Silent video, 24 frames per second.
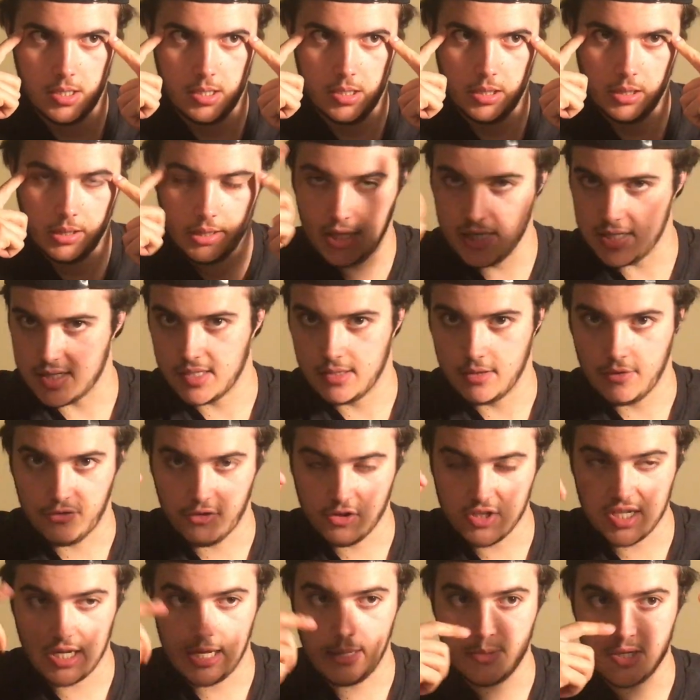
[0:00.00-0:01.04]
Listen, the first
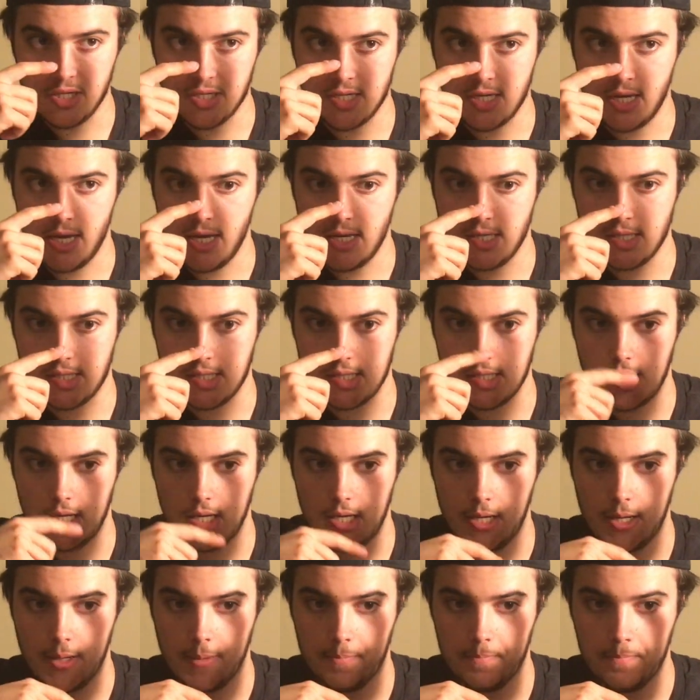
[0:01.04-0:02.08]
thing I'm going to say is,
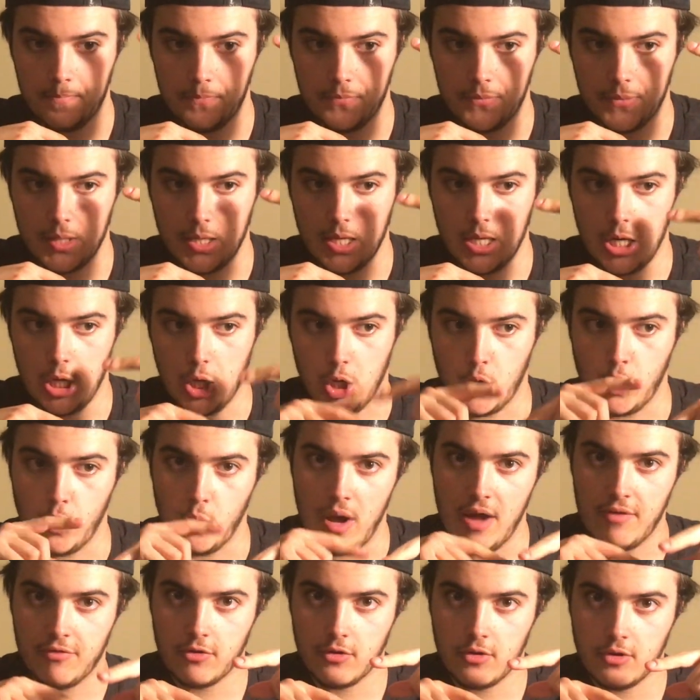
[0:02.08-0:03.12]

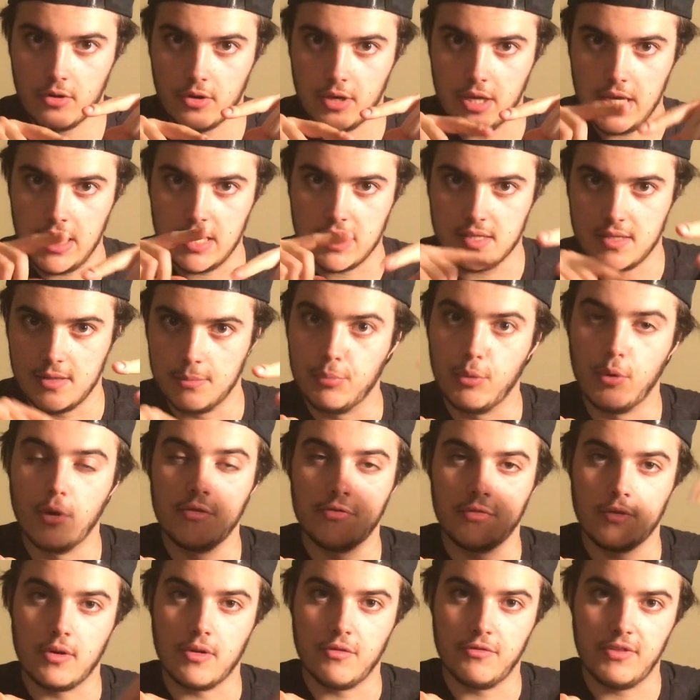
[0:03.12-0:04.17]
whoever is the
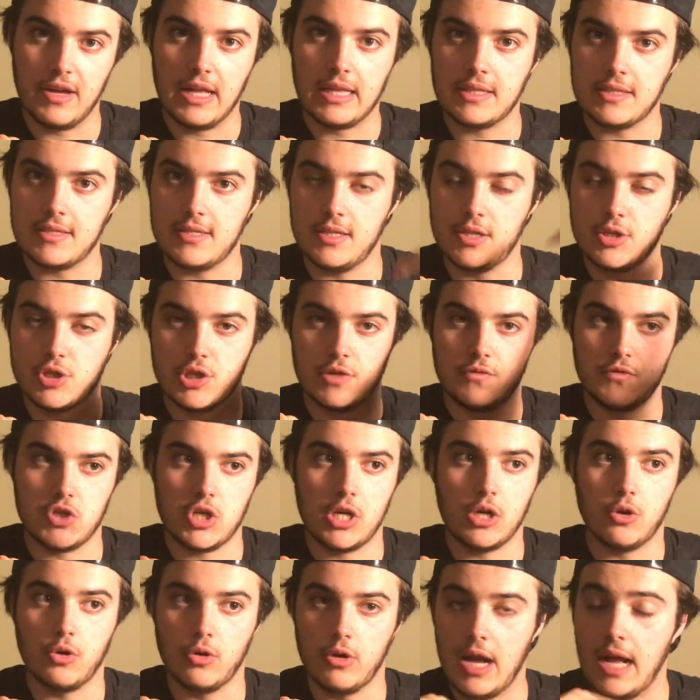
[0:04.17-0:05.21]
boyfriend of Valentina
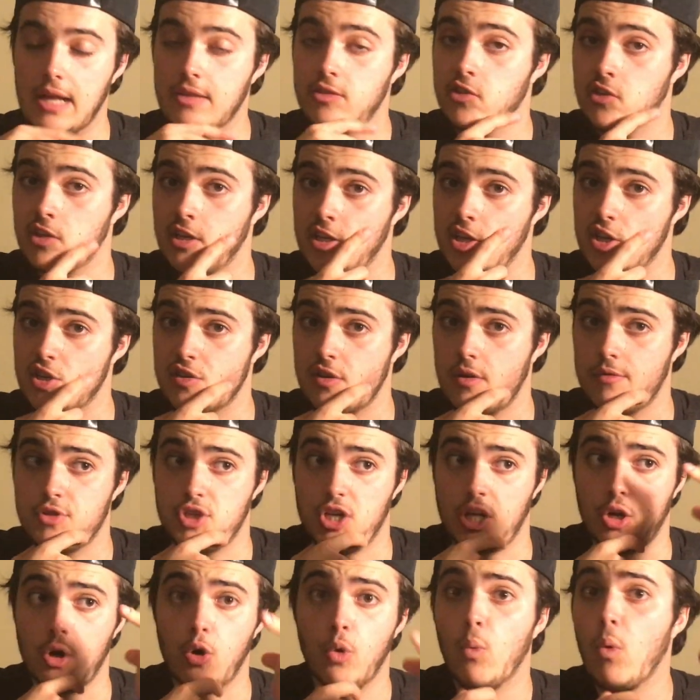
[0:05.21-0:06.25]
Shevchenko or Antonina
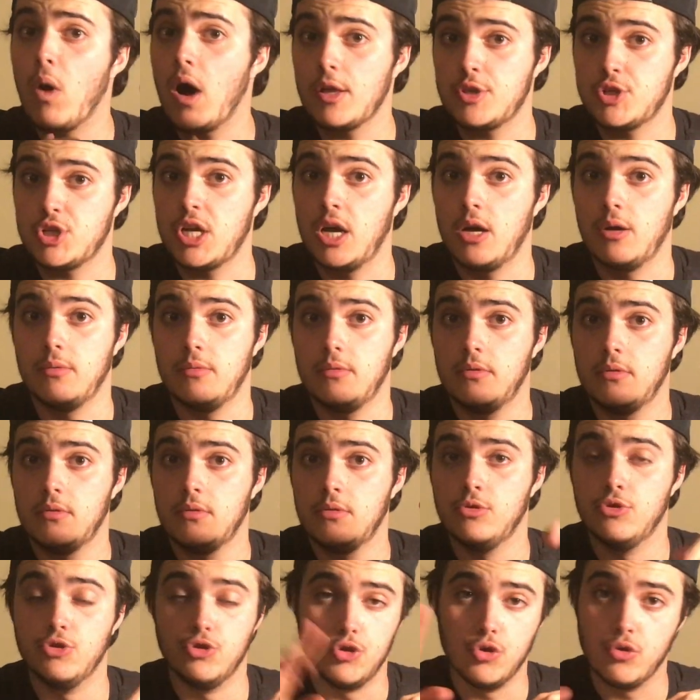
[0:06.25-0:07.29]
Shevchenko, watch out.
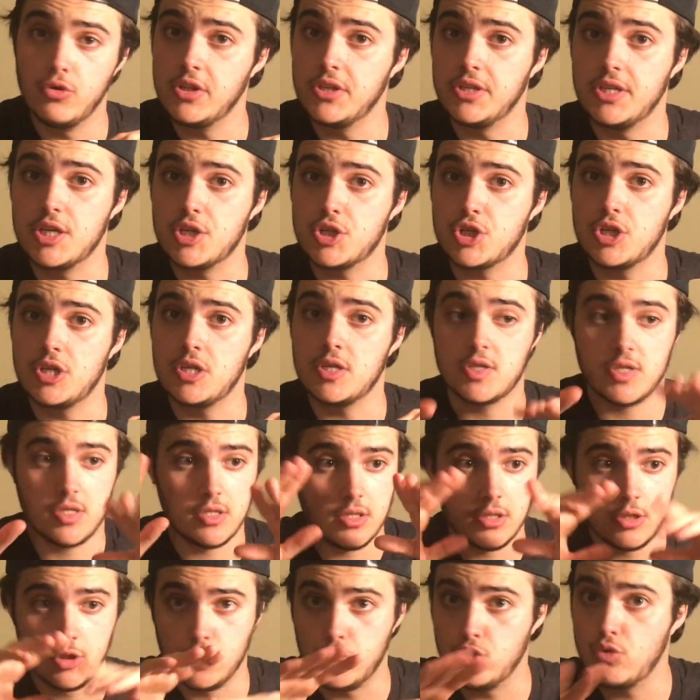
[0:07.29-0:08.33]
Do the dishes,
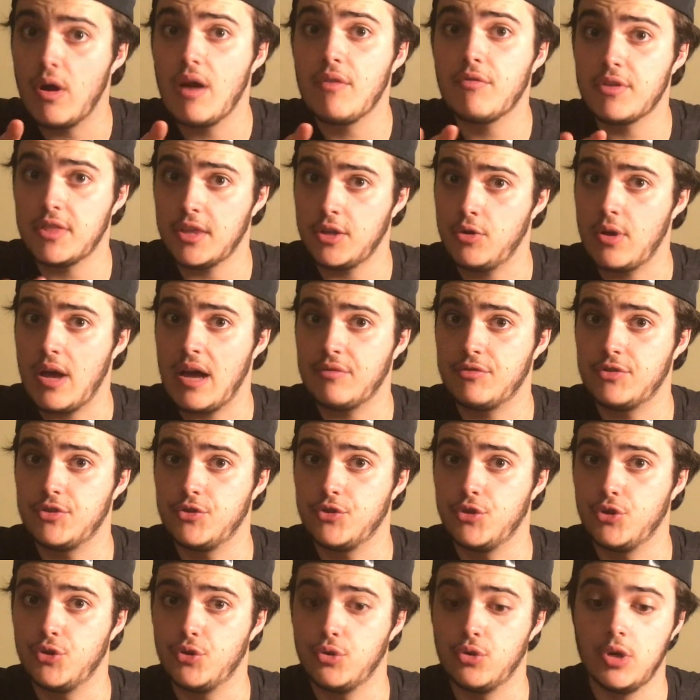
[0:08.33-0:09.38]
do everything you have to
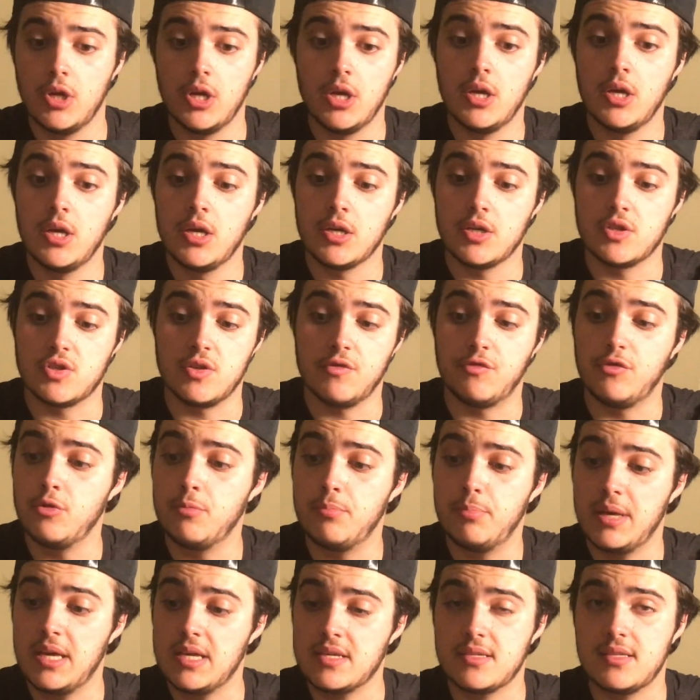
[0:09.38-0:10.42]
do, because if you
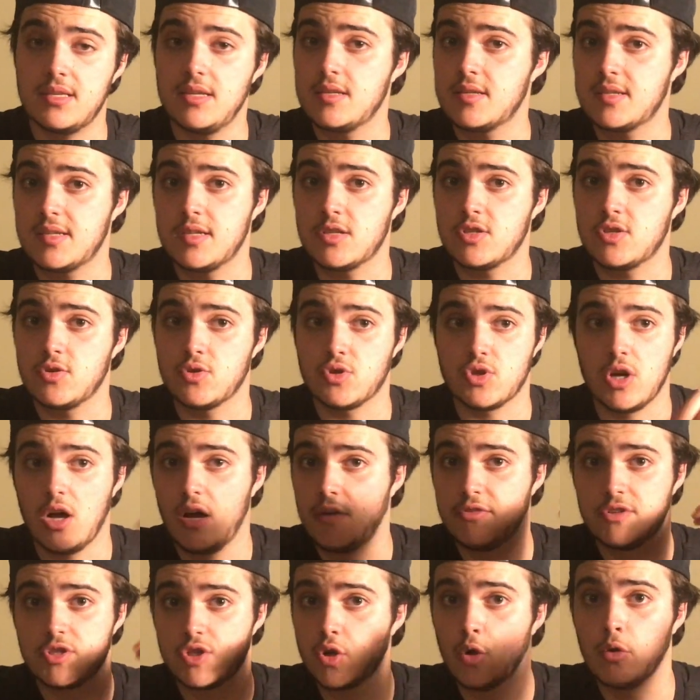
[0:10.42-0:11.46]
piss these sisters
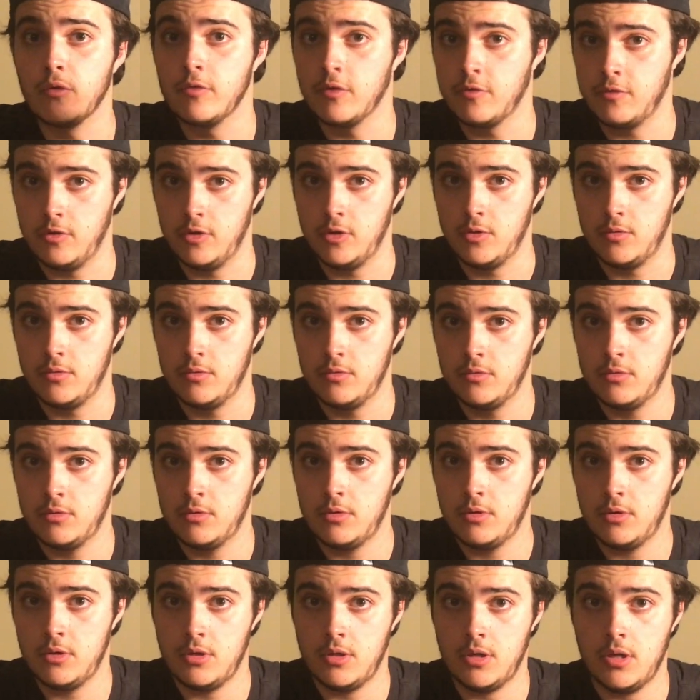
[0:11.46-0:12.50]
off, it's over for you.
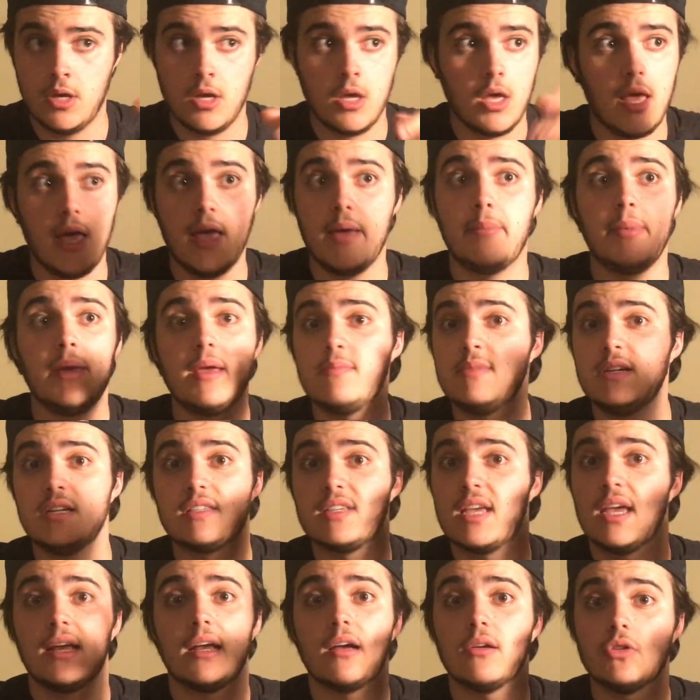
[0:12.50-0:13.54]
Hey baby,
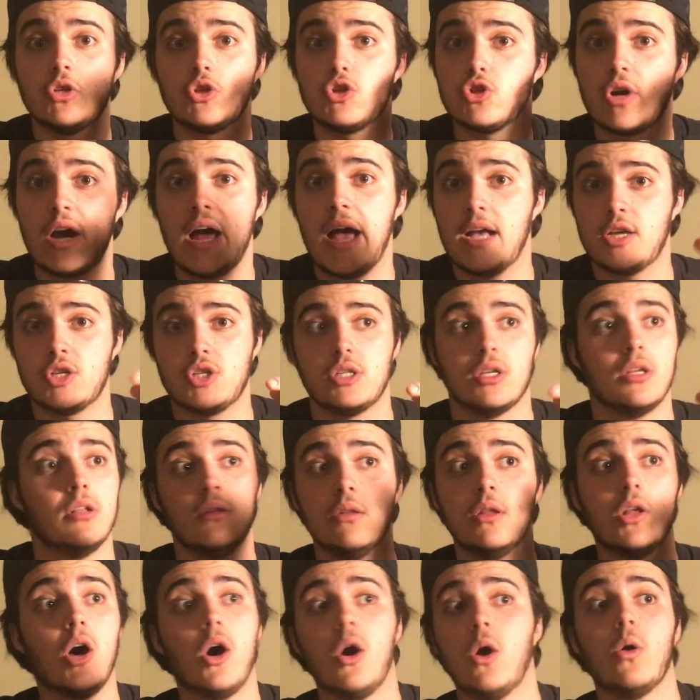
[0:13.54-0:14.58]
take out the trash.
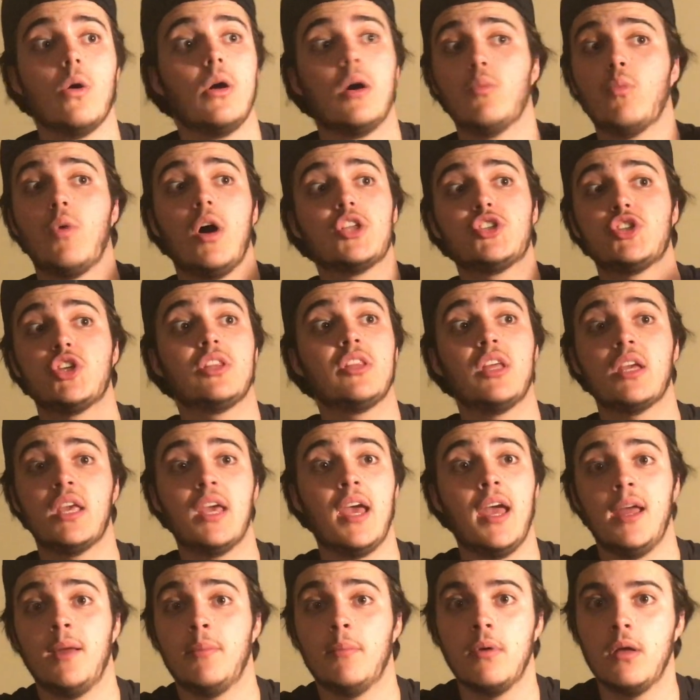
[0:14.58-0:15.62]
No, I'm watching the
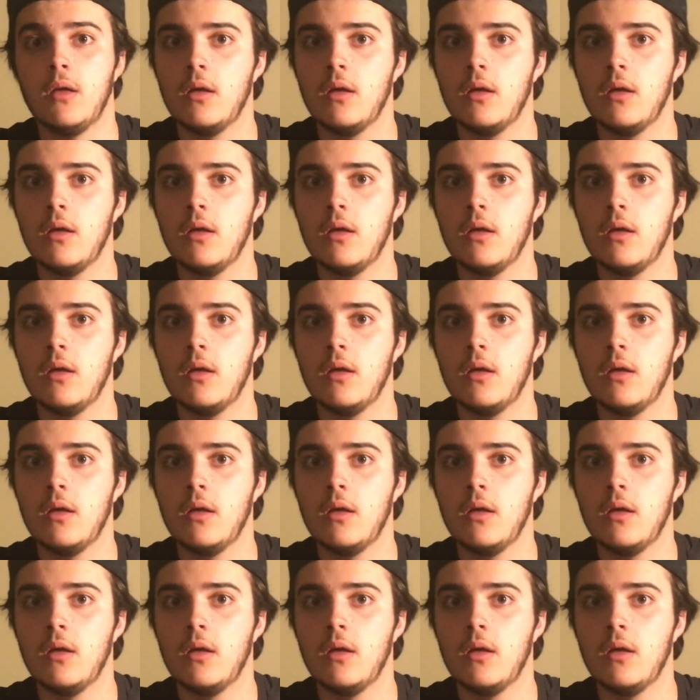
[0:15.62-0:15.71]
game.